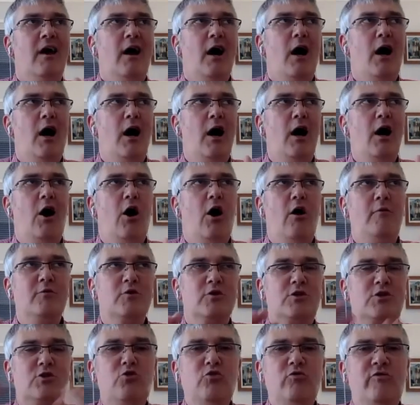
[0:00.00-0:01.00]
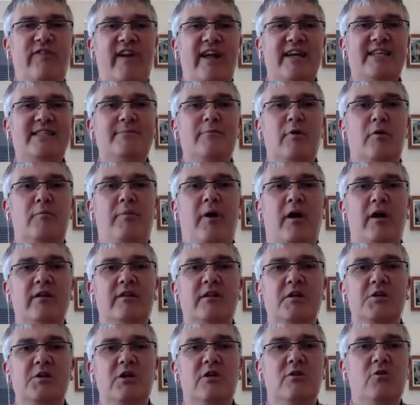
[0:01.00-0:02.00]
almost too flexible
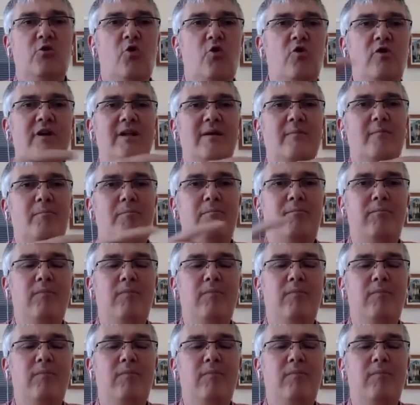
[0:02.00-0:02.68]
politician who only